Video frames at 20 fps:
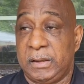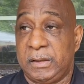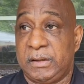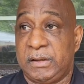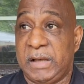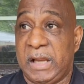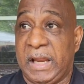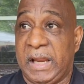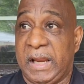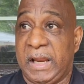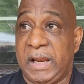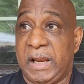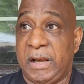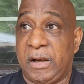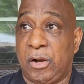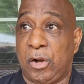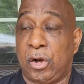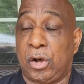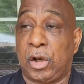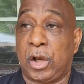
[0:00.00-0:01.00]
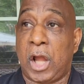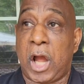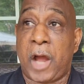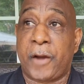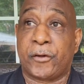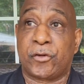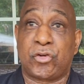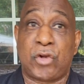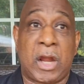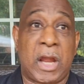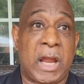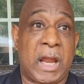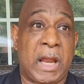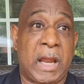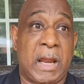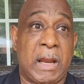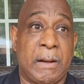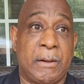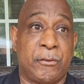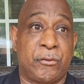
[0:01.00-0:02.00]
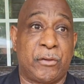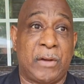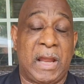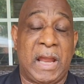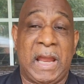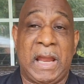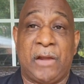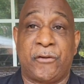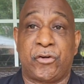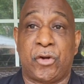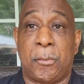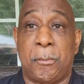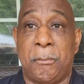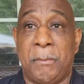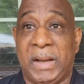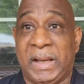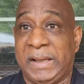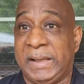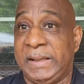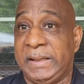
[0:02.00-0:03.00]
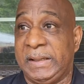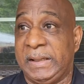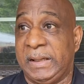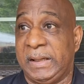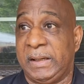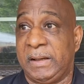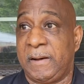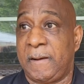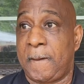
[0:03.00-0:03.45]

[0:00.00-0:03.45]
that a lot of times as a man,